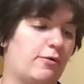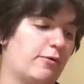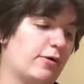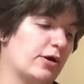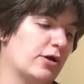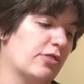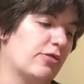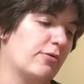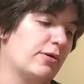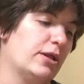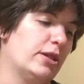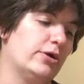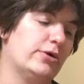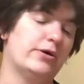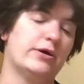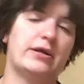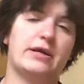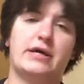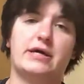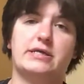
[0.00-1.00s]
or
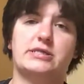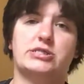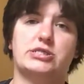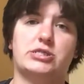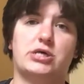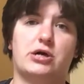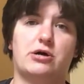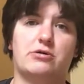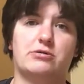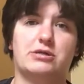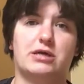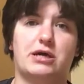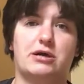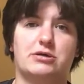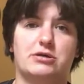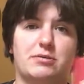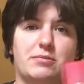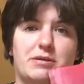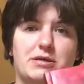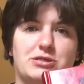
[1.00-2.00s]
thriller in it. So
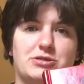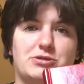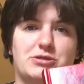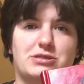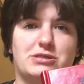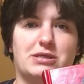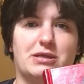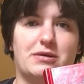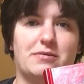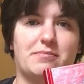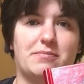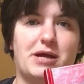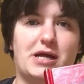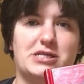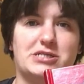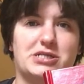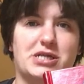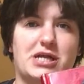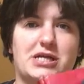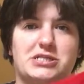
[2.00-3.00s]
Tales of Mysteries and
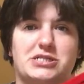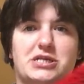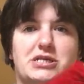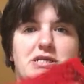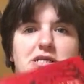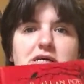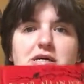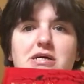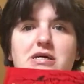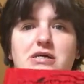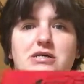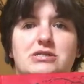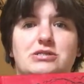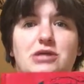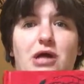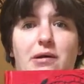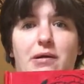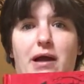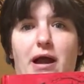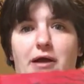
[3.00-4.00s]
Imagination.
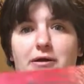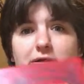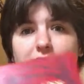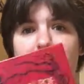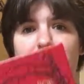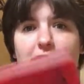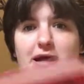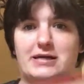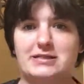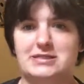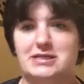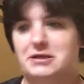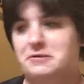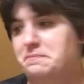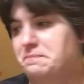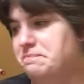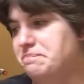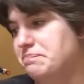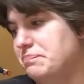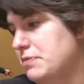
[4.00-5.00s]
So I'm counting that.
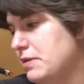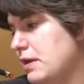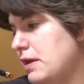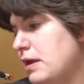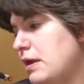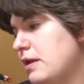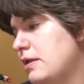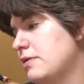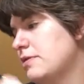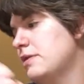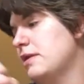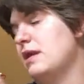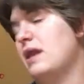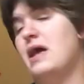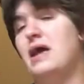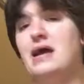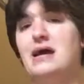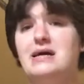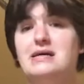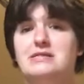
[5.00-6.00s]
The
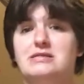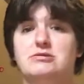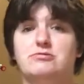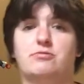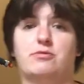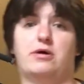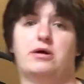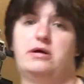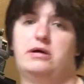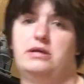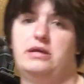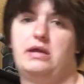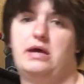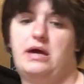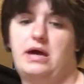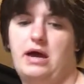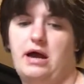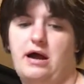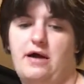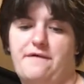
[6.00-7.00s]
last one
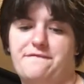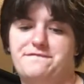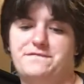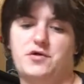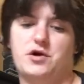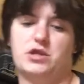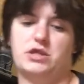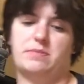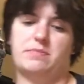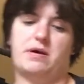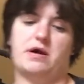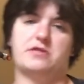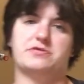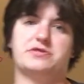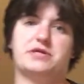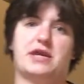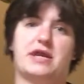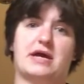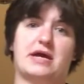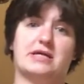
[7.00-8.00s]
for the
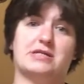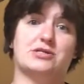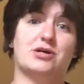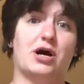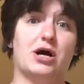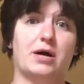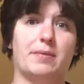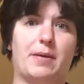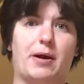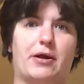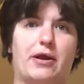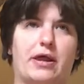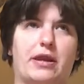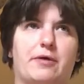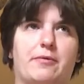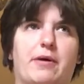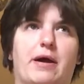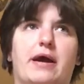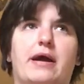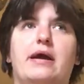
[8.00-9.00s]
month that I can talk about
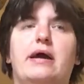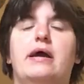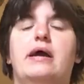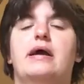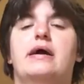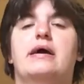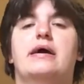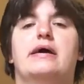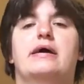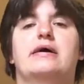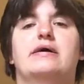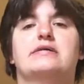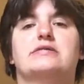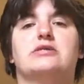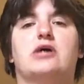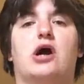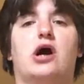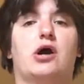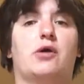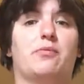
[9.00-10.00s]
anyway
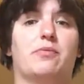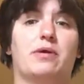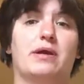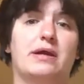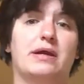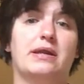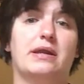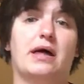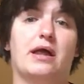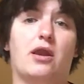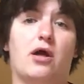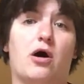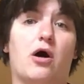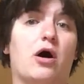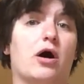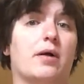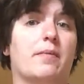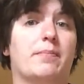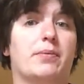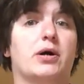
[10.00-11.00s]
is our read
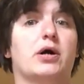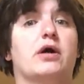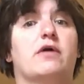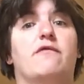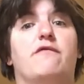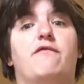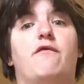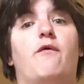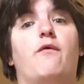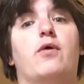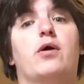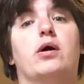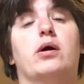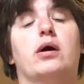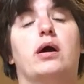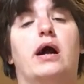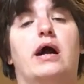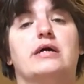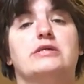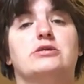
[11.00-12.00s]
along book
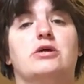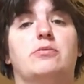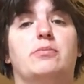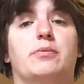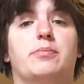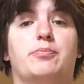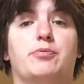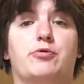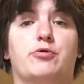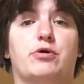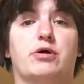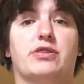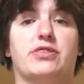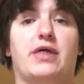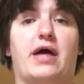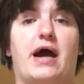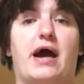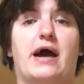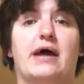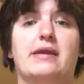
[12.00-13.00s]
for October
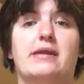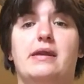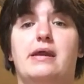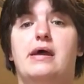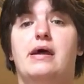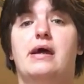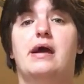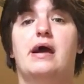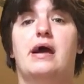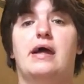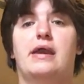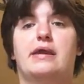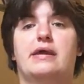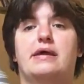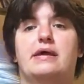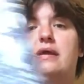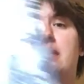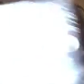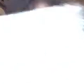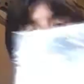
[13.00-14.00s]
Bookathon, and
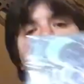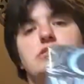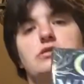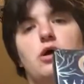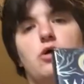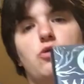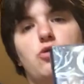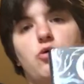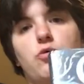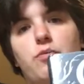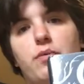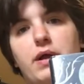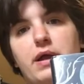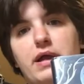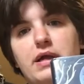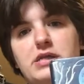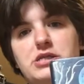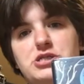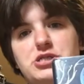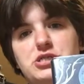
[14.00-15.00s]
it is The
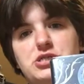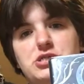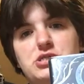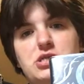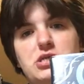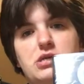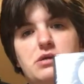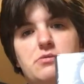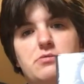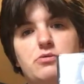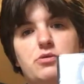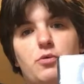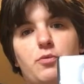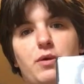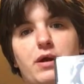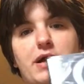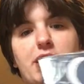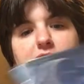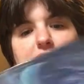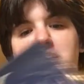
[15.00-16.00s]

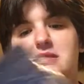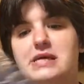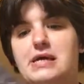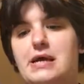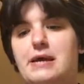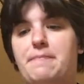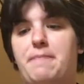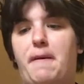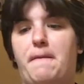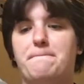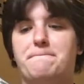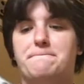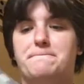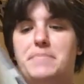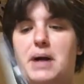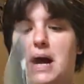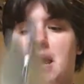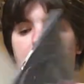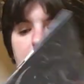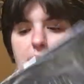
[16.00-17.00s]
Wicked Deep
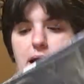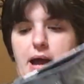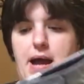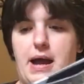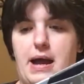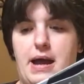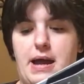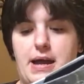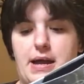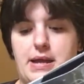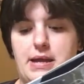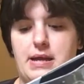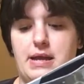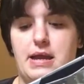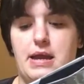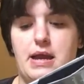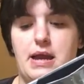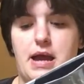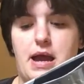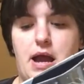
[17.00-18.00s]
by
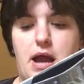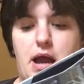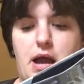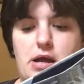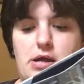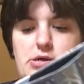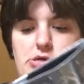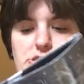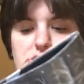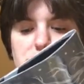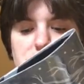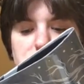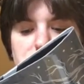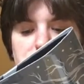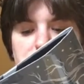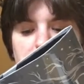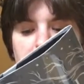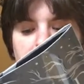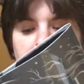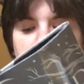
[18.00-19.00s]

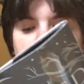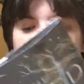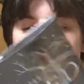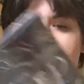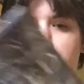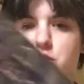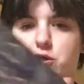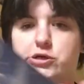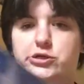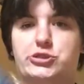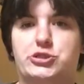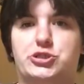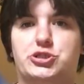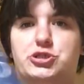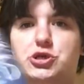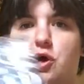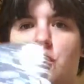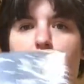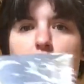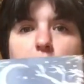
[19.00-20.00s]
Shea
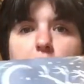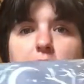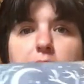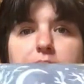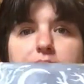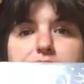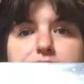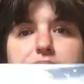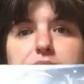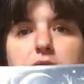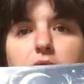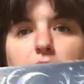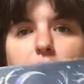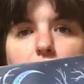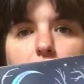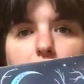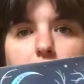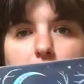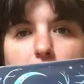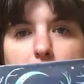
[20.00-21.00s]
Earnshaw.
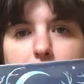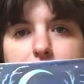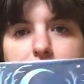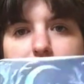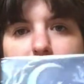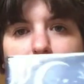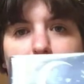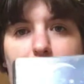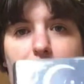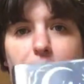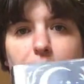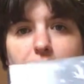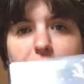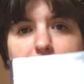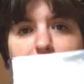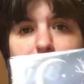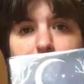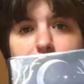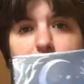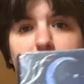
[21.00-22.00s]
I've been
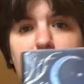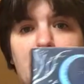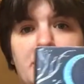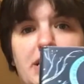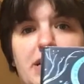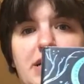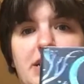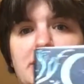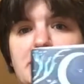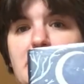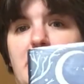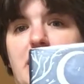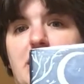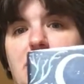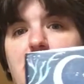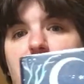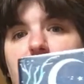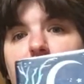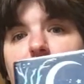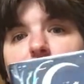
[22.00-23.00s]
wanting to read this, and I
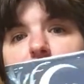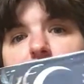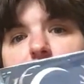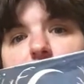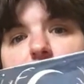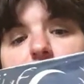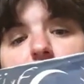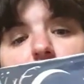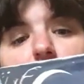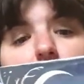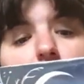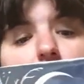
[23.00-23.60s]
thought